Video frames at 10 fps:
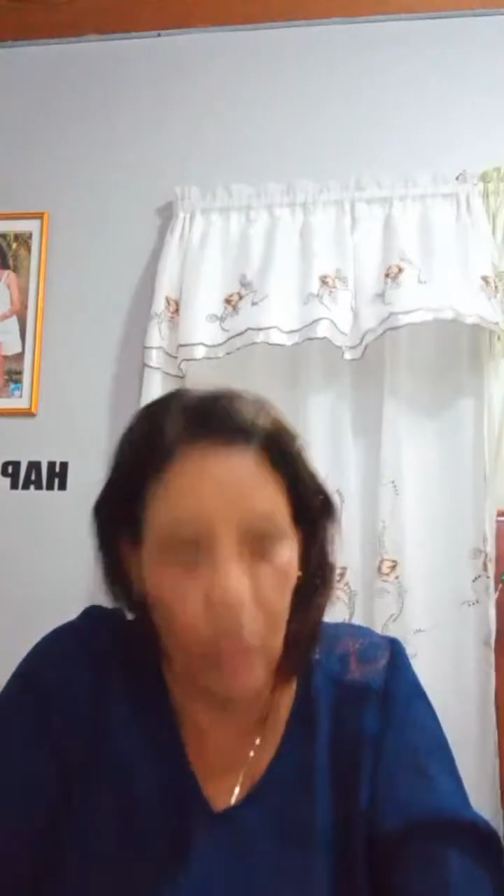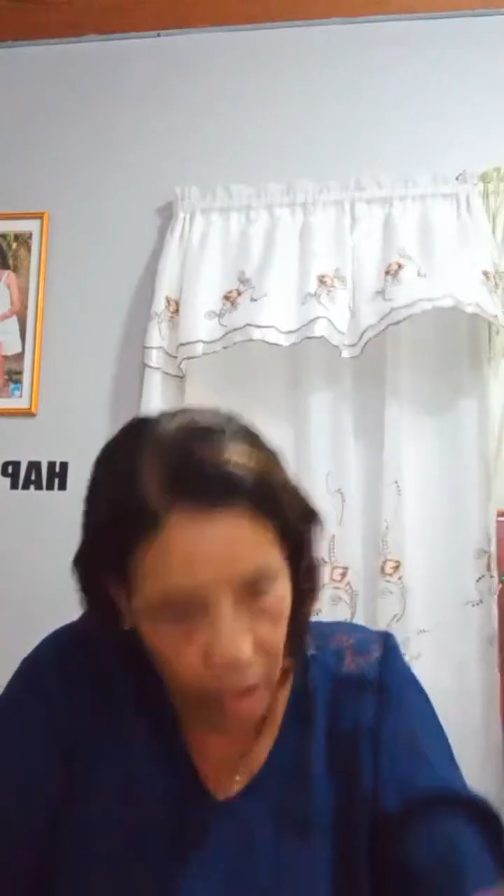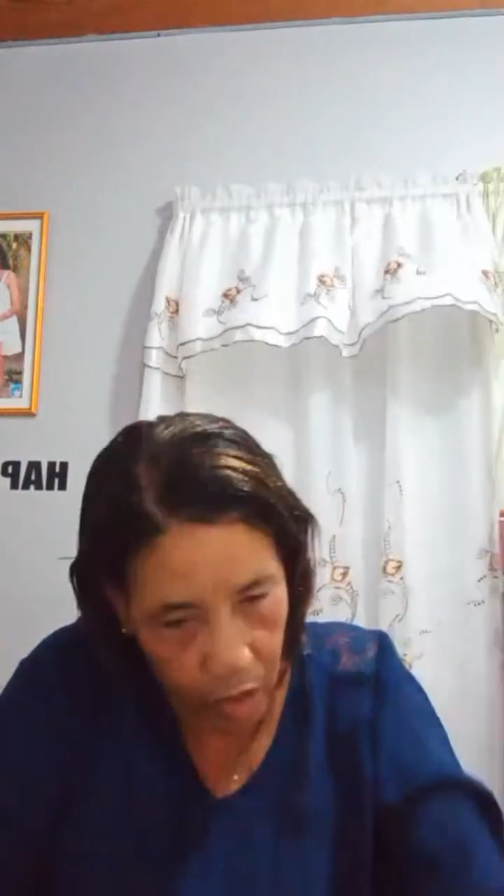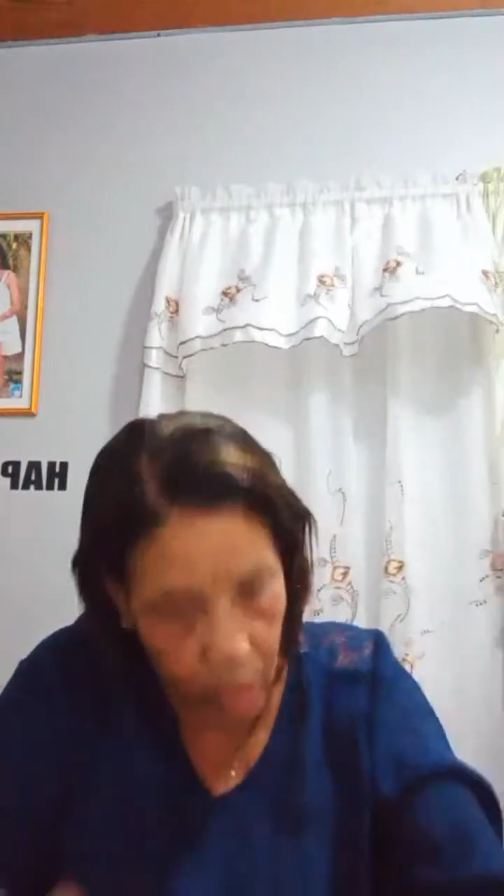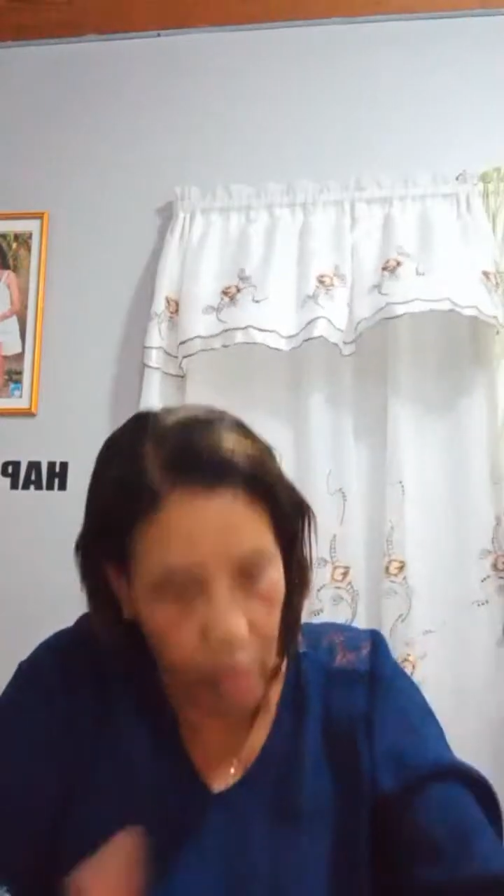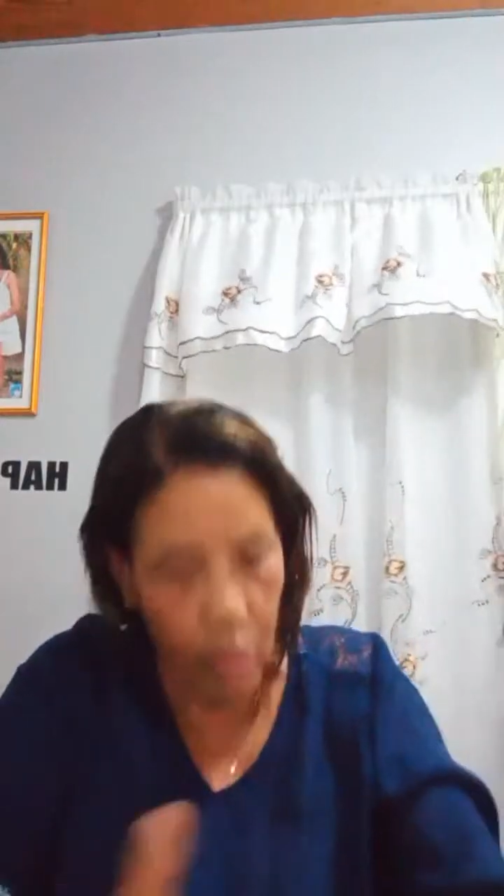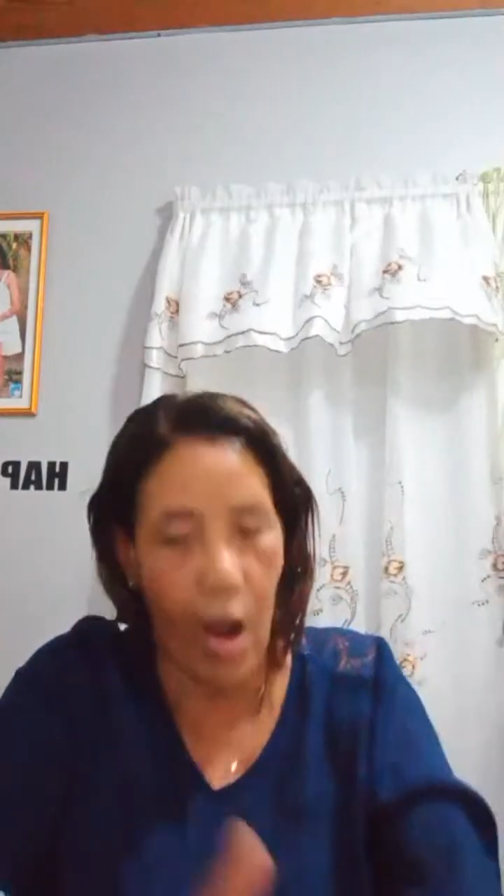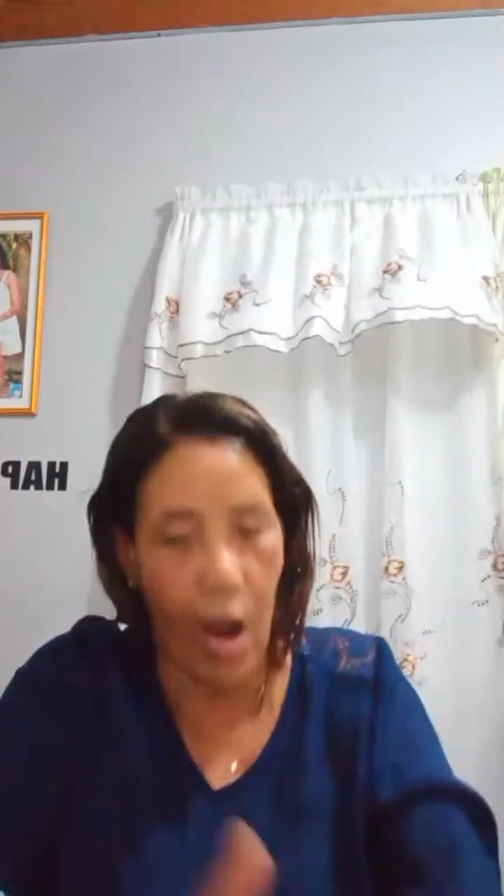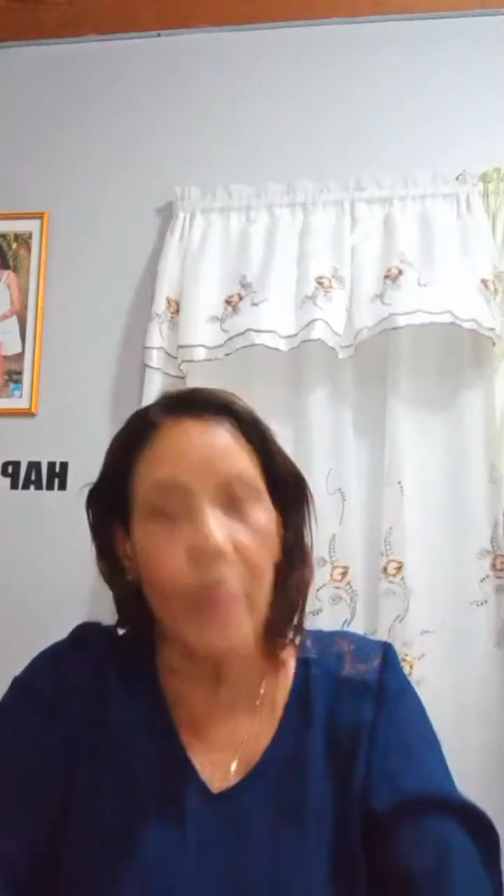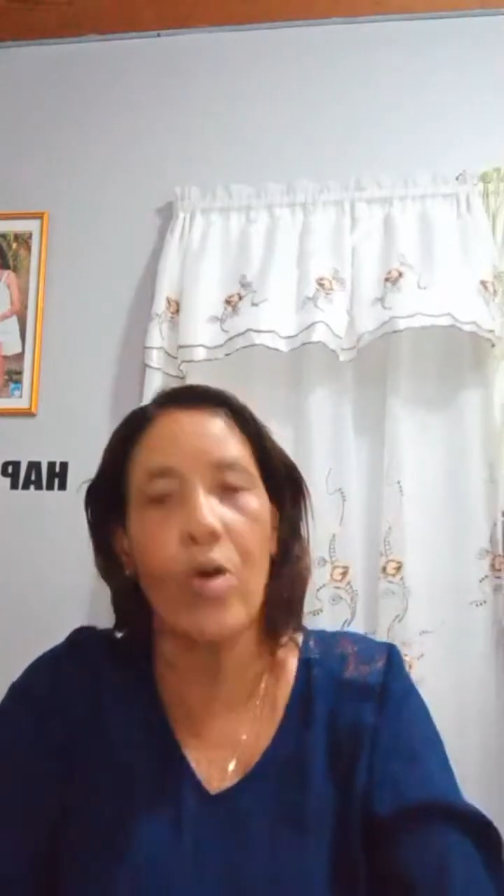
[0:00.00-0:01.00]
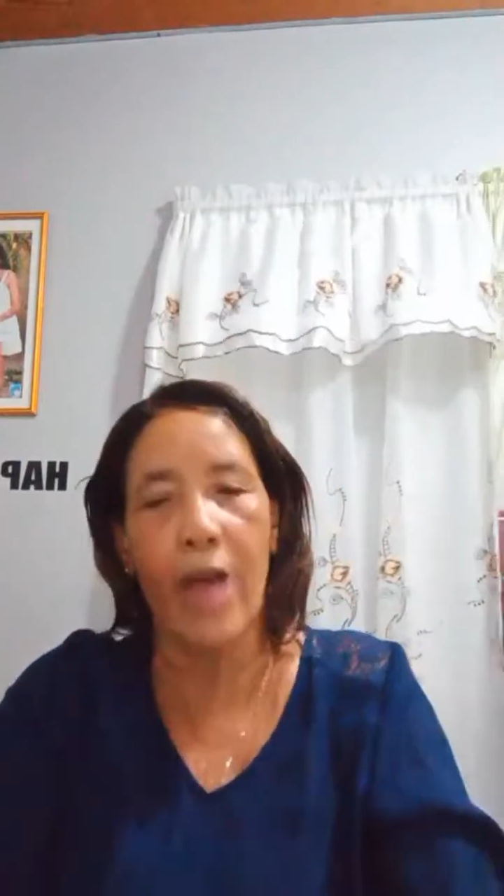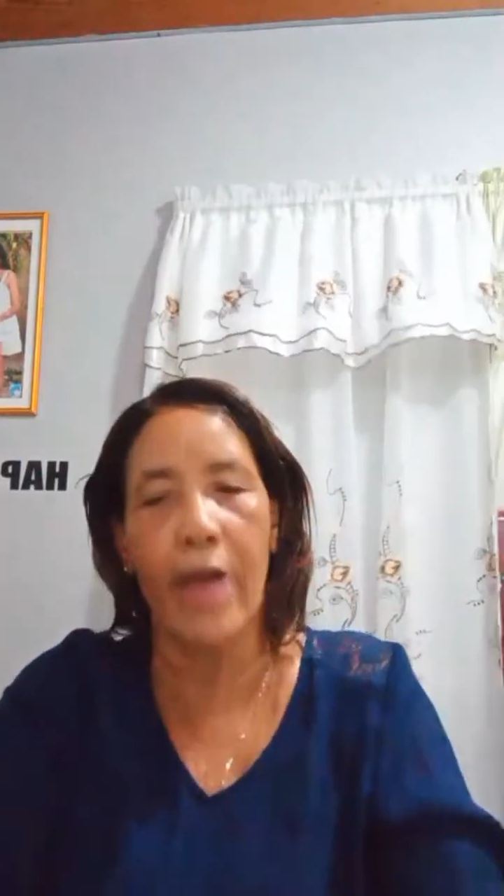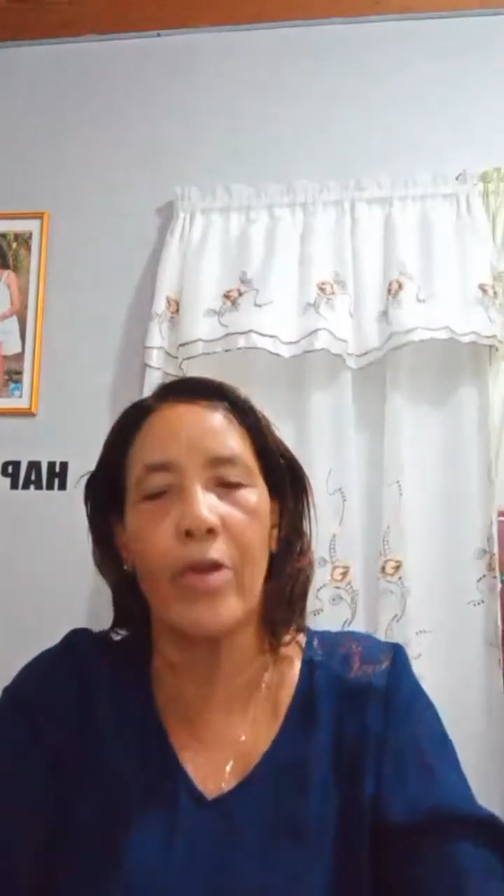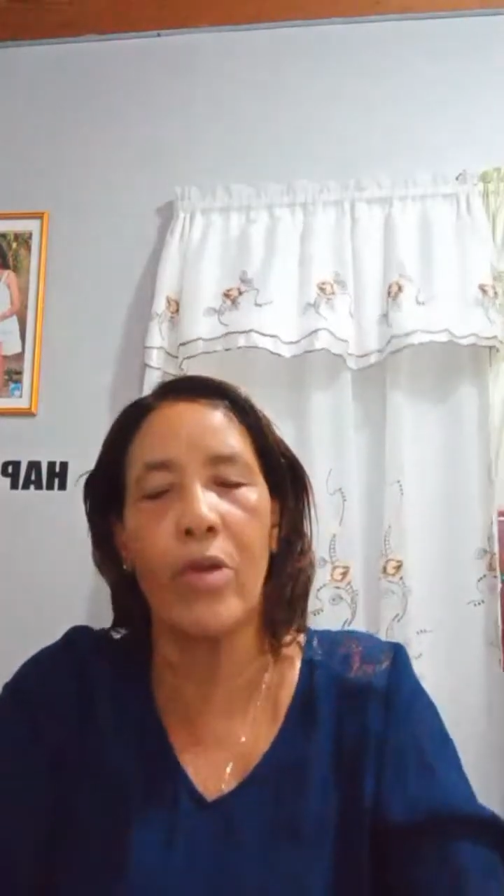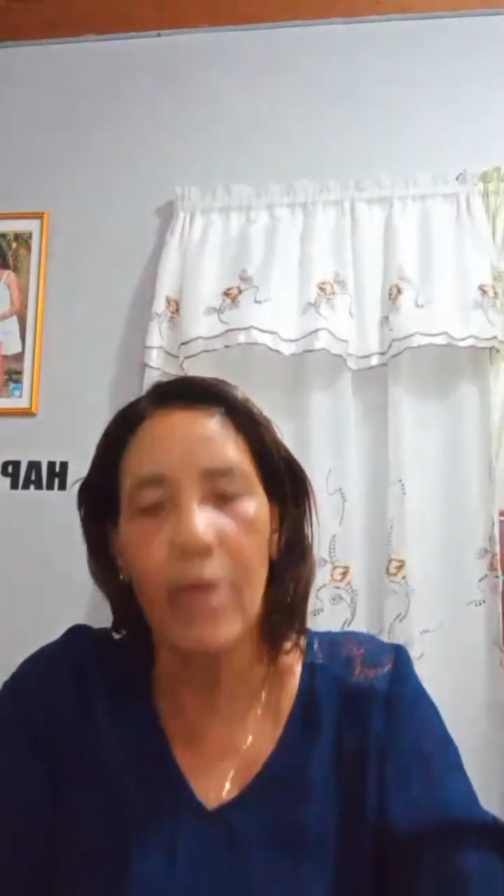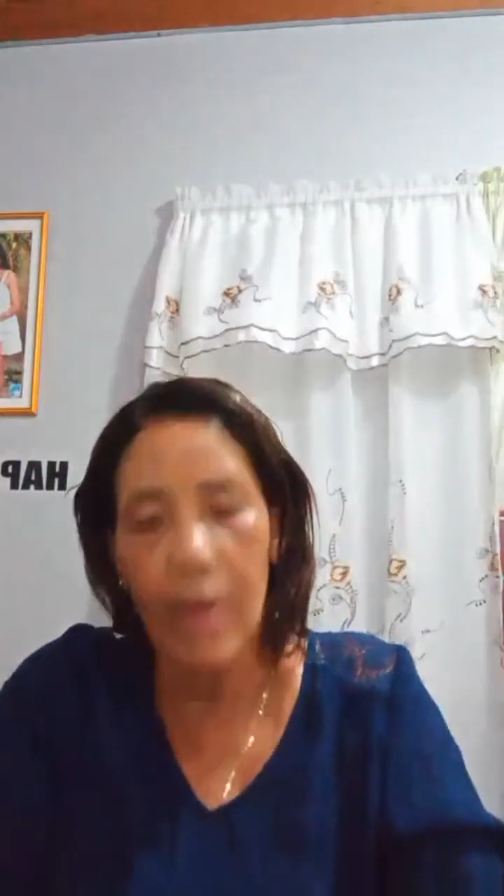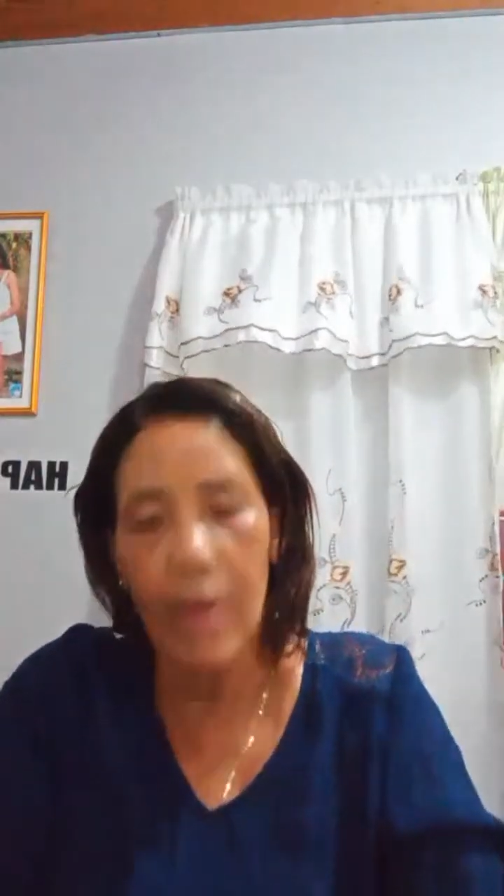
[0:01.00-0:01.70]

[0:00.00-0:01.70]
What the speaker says: just go and do,